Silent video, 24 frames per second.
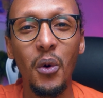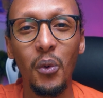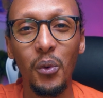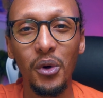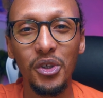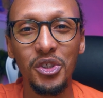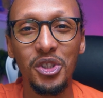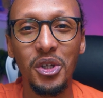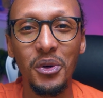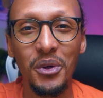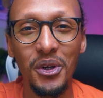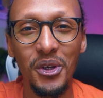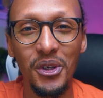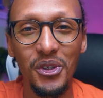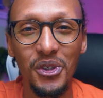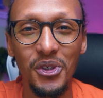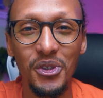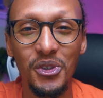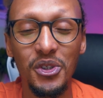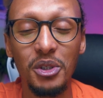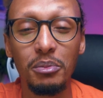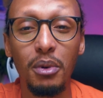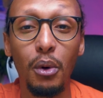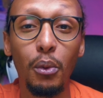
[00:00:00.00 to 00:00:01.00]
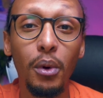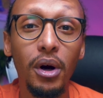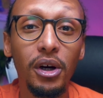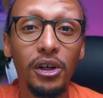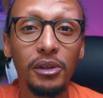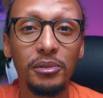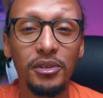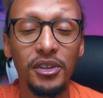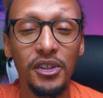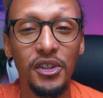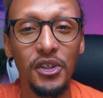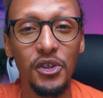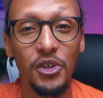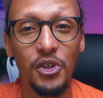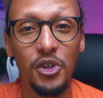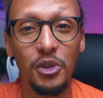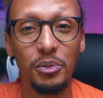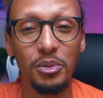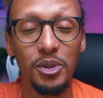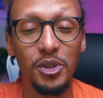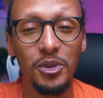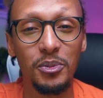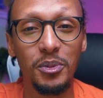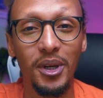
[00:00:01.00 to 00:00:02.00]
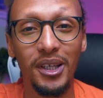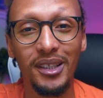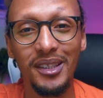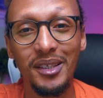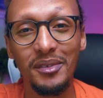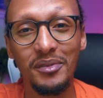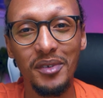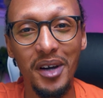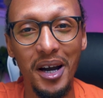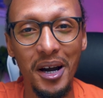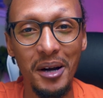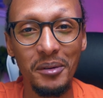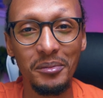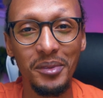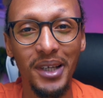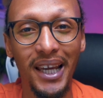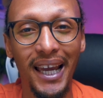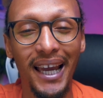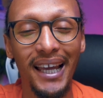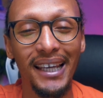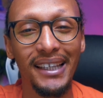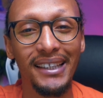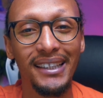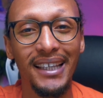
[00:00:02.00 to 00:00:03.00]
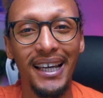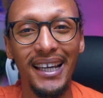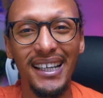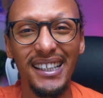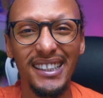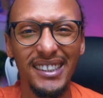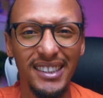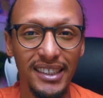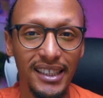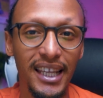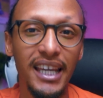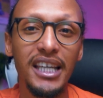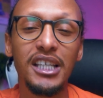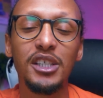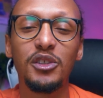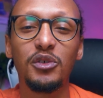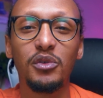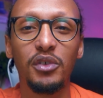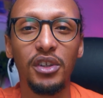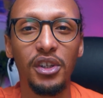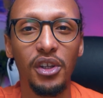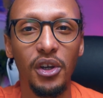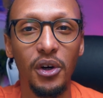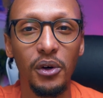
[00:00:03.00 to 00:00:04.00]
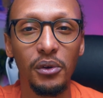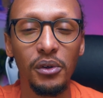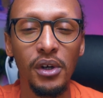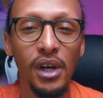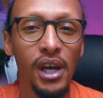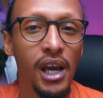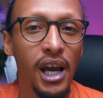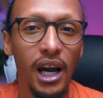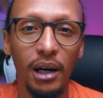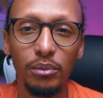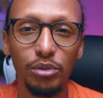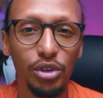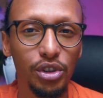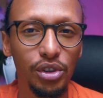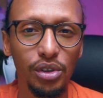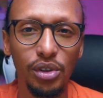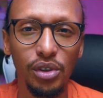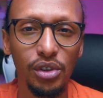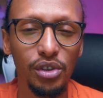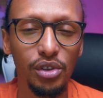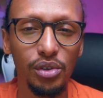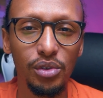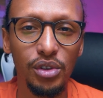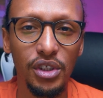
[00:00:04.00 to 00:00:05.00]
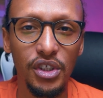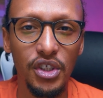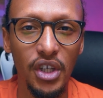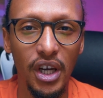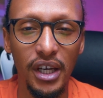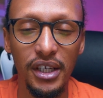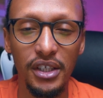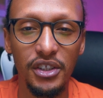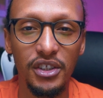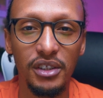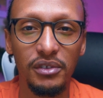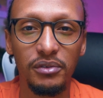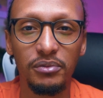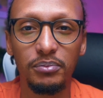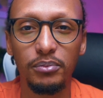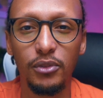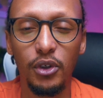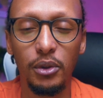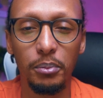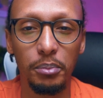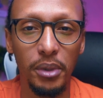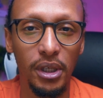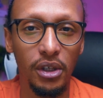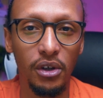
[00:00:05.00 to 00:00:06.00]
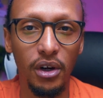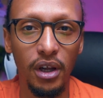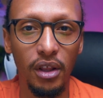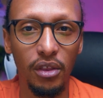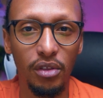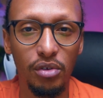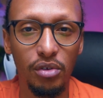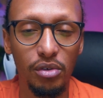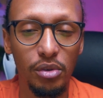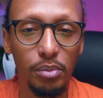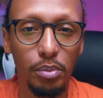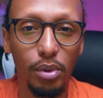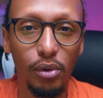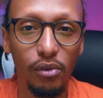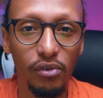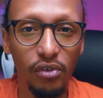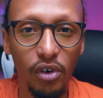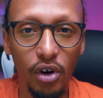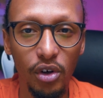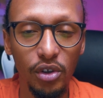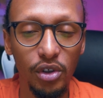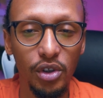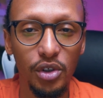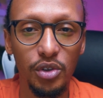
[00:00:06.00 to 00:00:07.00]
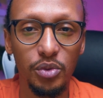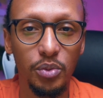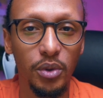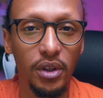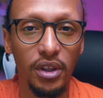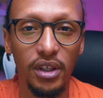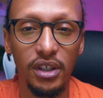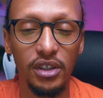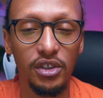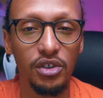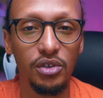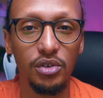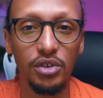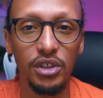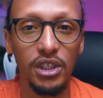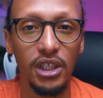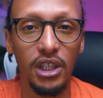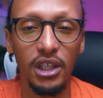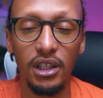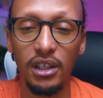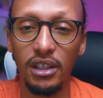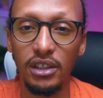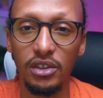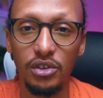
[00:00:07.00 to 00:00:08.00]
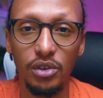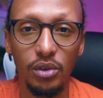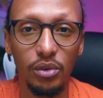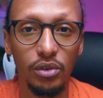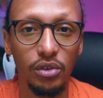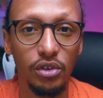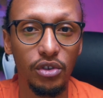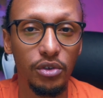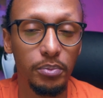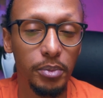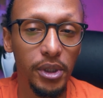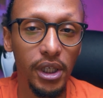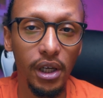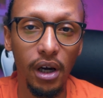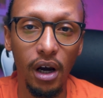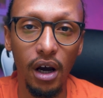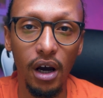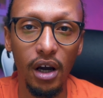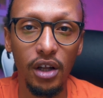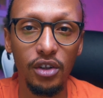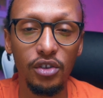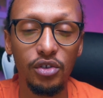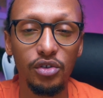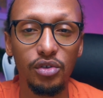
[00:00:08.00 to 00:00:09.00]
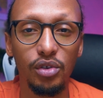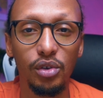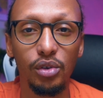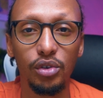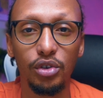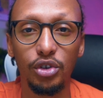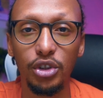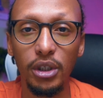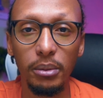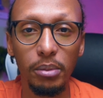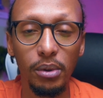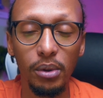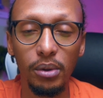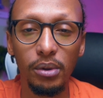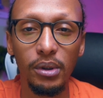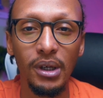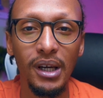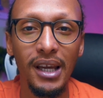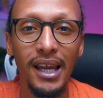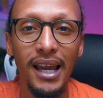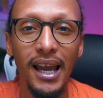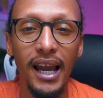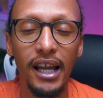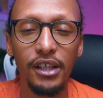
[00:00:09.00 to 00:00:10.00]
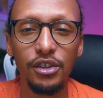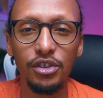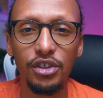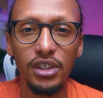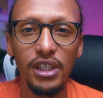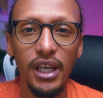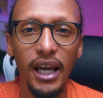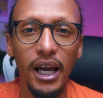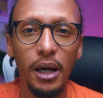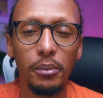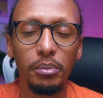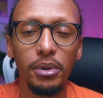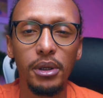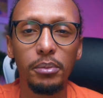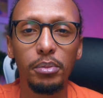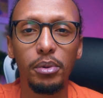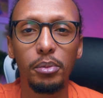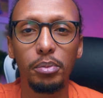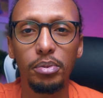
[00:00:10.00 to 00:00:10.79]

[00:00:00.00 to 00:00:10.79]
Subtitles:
What's going on YouTube, and welcome to Digital Perspective. I'm Khaled, and in today's video I'm sure you designers have been going through portfolios, whether it's you see things on Behance or Dribble, and you see how people